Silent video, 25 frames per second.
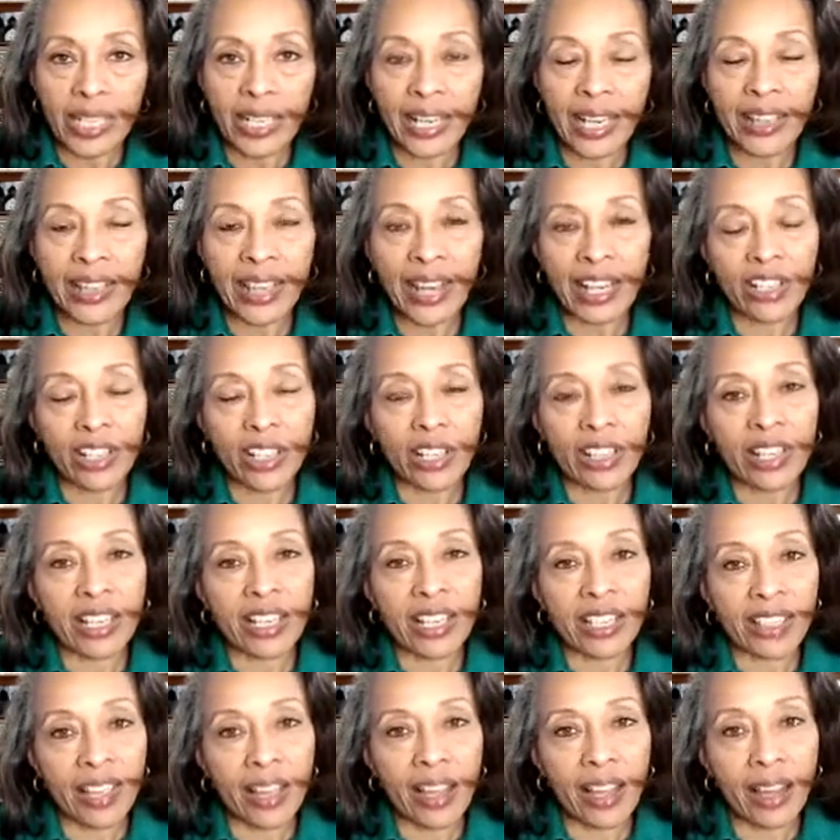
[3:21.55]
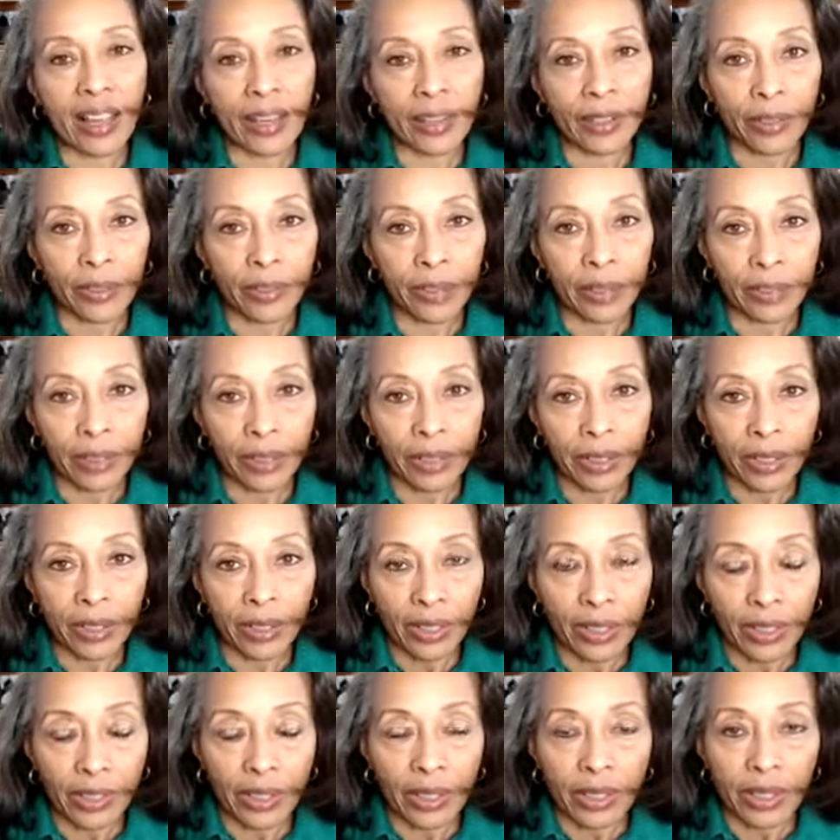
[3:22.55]
I actually think it's higher,
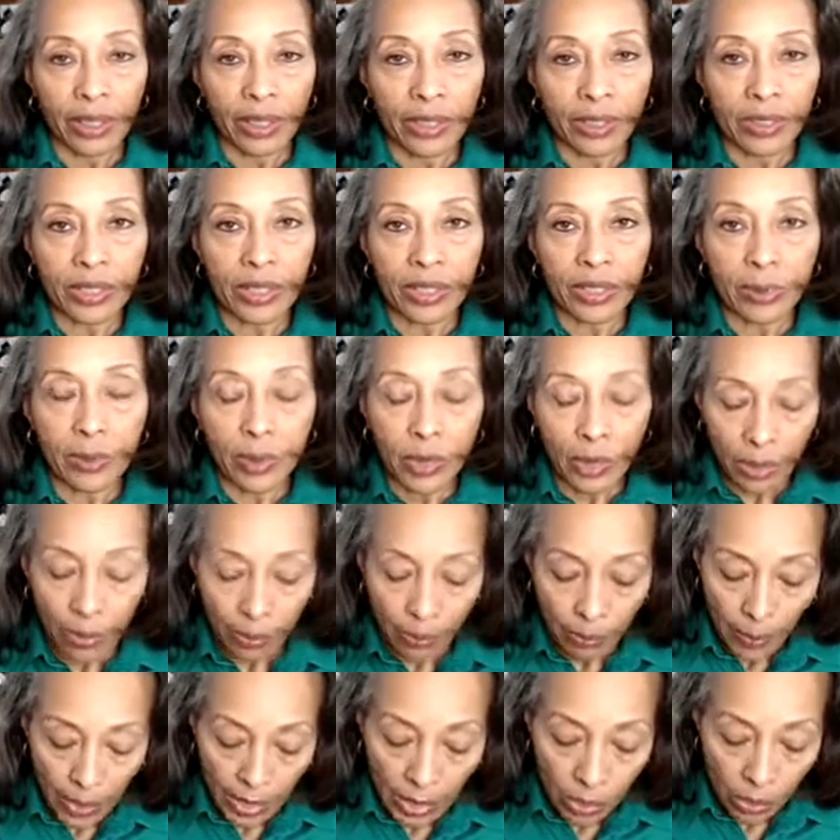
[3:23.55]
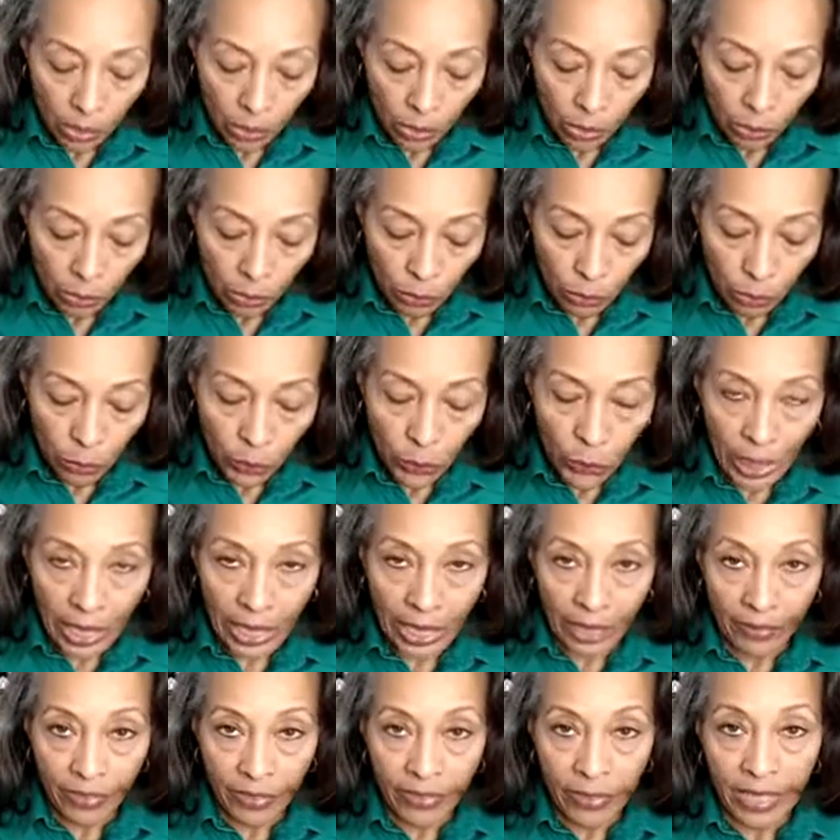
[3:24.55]
just based on what
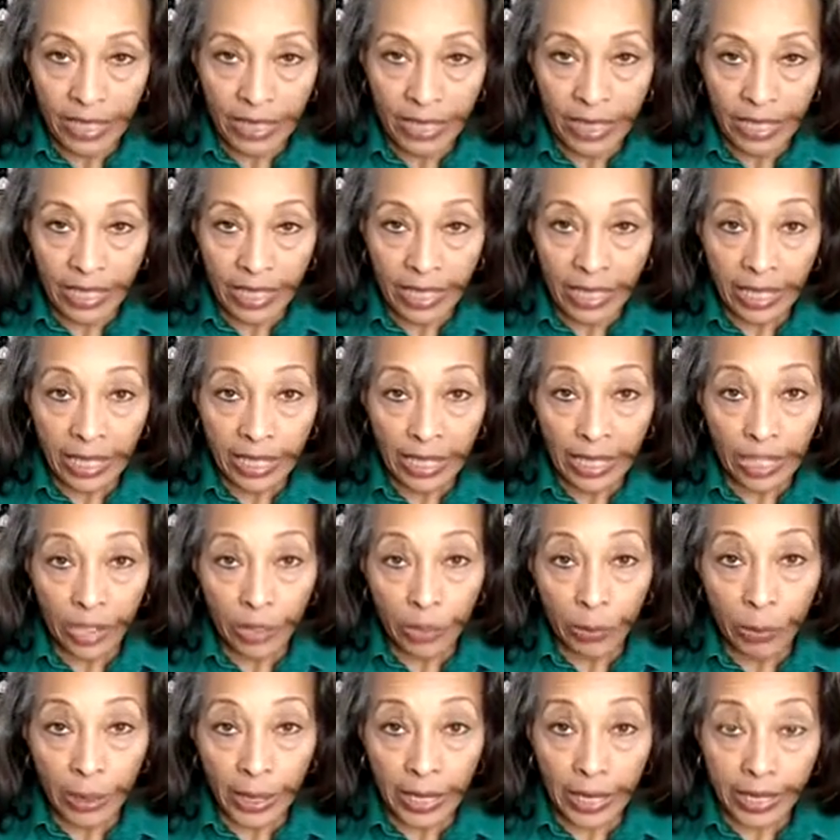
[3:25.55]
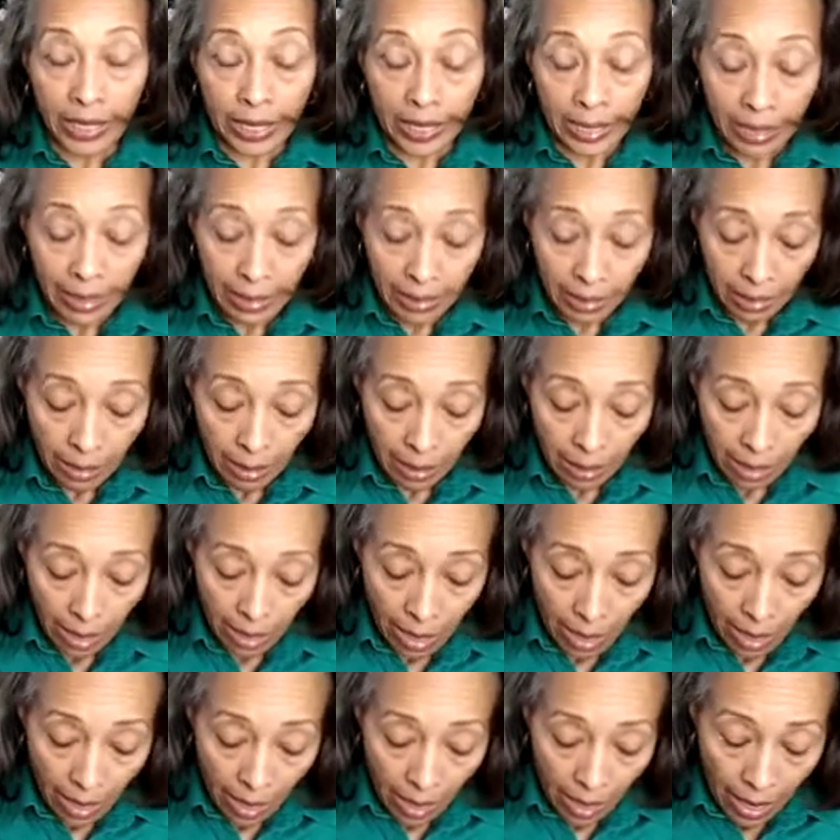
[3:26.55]
I've seen in other places.
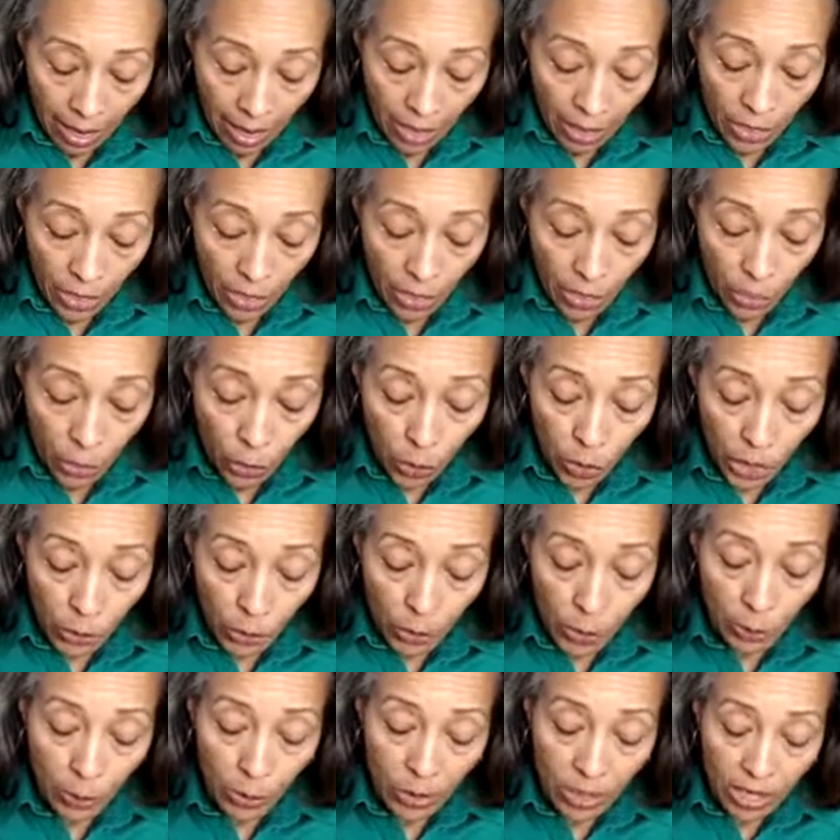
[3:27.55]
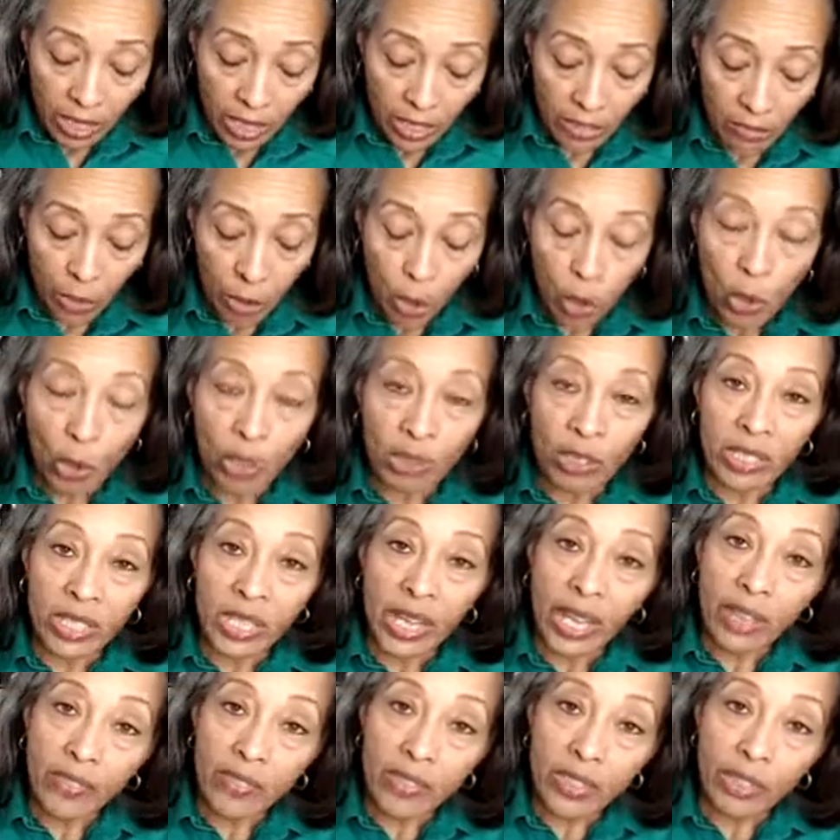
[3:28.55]
And then 31% of all
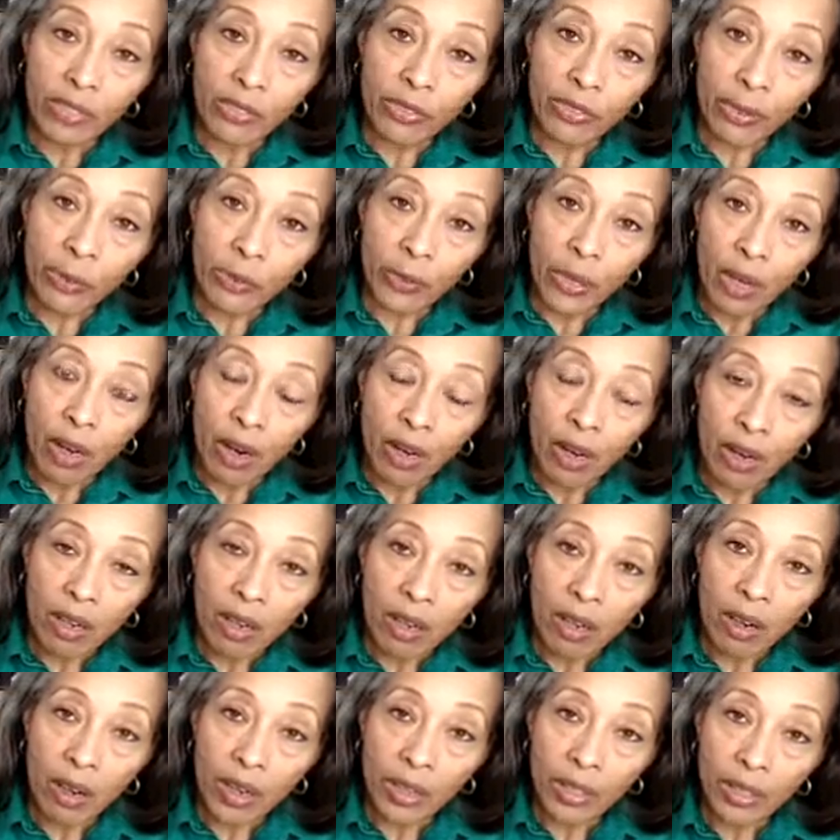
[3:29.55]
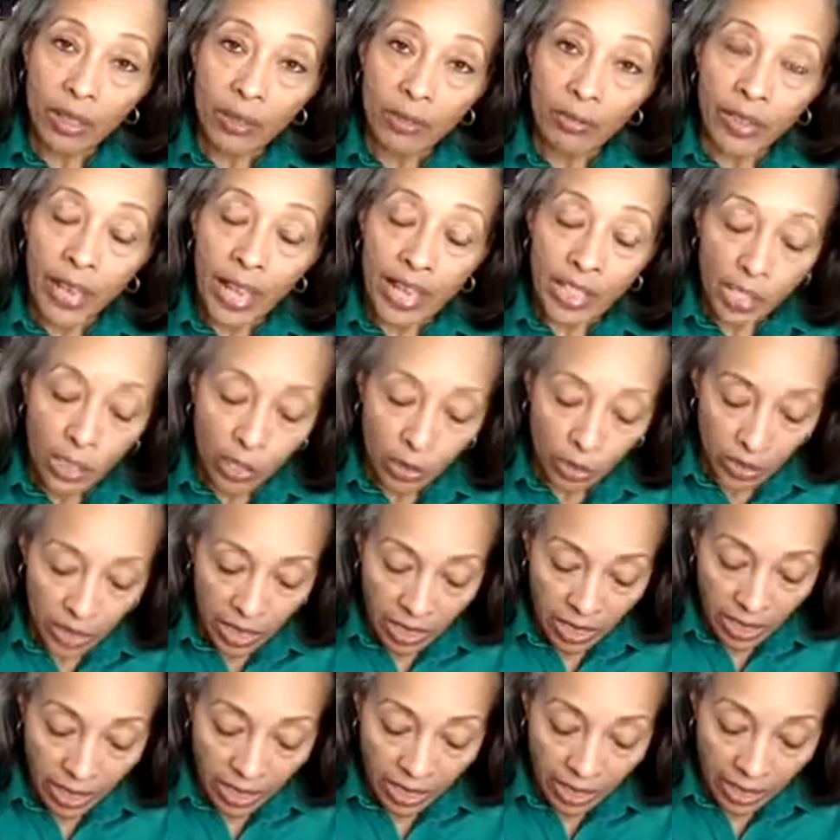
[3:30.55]
deaths are from cardiovascular
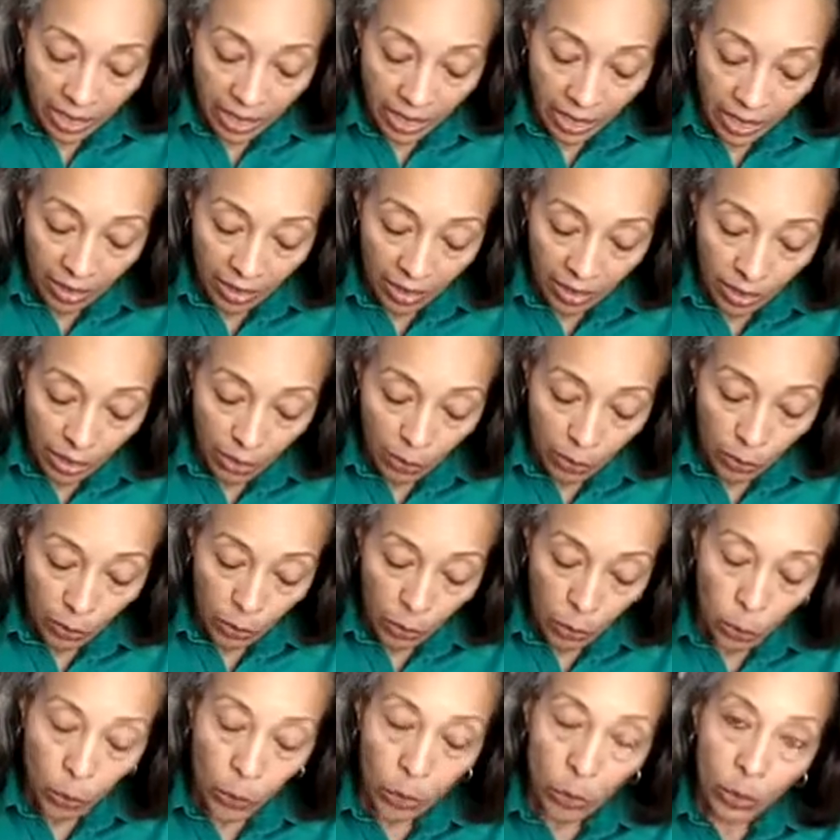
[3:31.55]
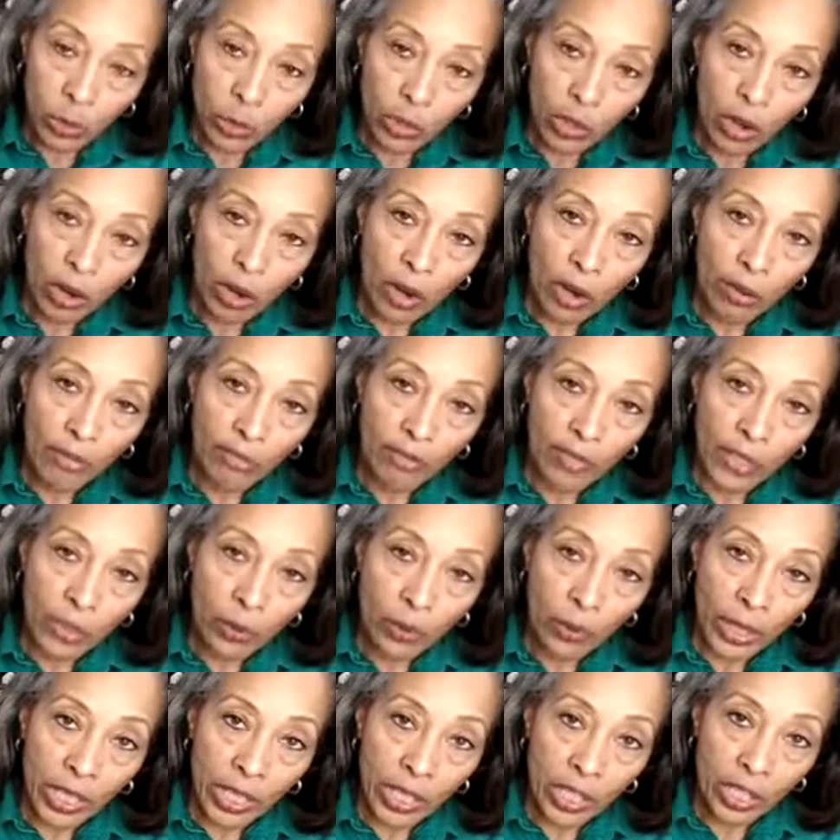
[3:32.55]
disease. And I got this from the World Heart
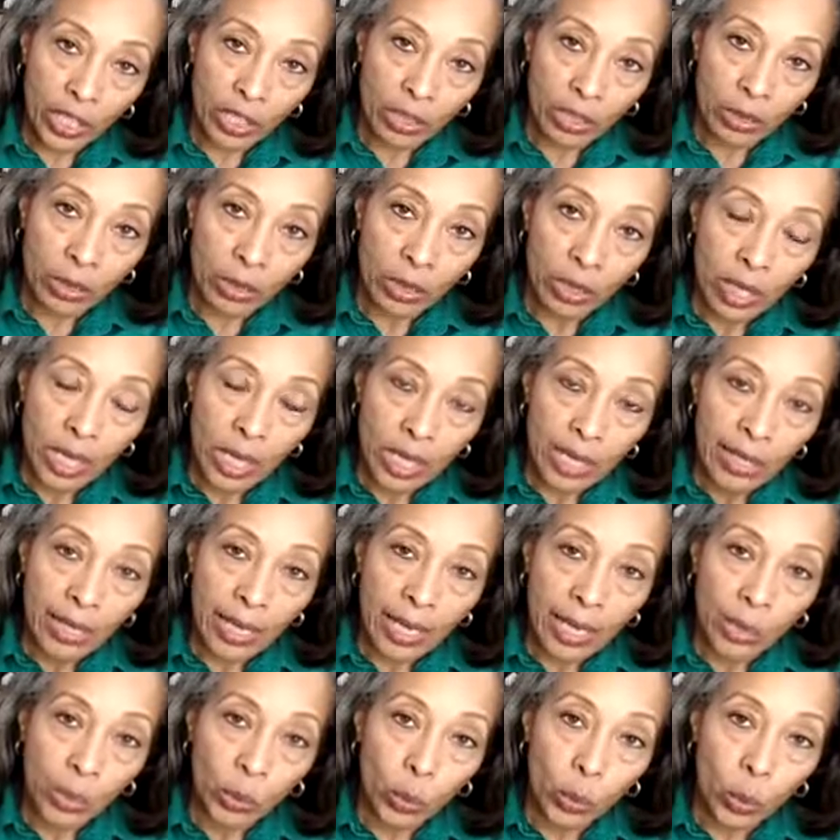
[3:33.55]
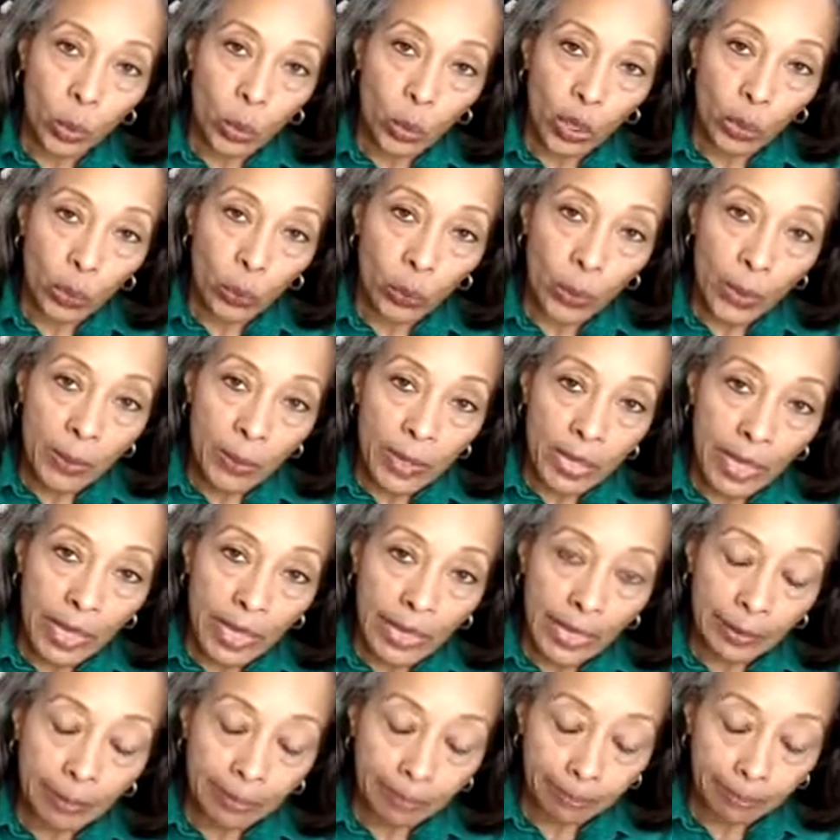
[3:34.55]
Federation.org website.